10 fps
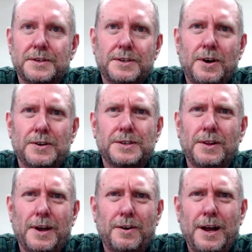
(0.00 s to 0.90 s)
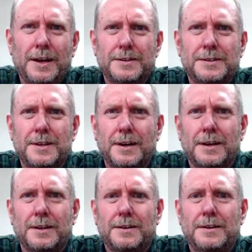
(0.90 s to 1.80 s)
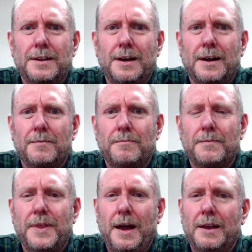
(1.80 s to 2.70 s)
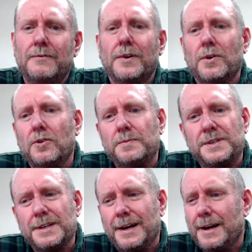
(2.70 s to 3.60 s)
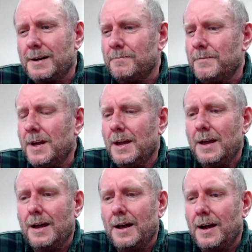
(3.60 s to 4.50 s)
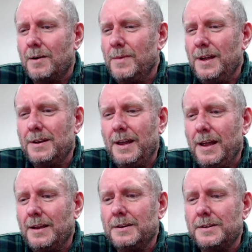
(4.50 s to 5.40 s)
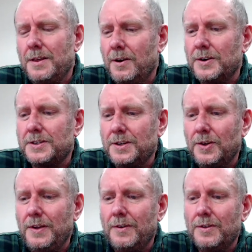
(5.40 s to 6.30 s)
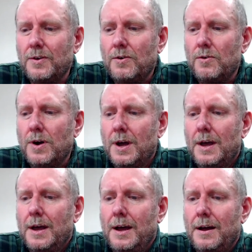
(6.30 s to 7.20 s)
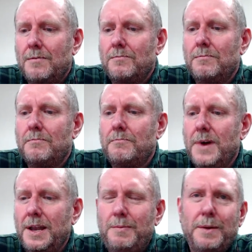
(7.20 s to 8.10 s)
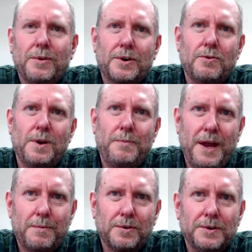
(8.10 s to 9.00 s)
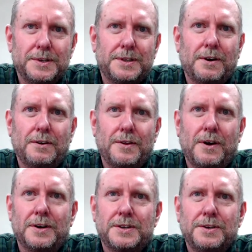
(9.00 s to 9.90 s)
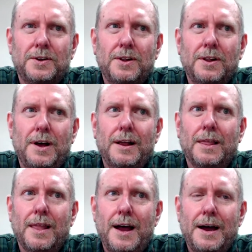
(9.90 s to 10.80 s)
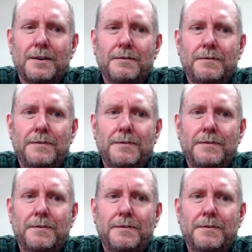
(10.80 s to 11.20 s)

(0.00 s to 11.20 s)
cards, the letterheads, the envelopes, and there are still, even though many people are going paperless, there are still a lot of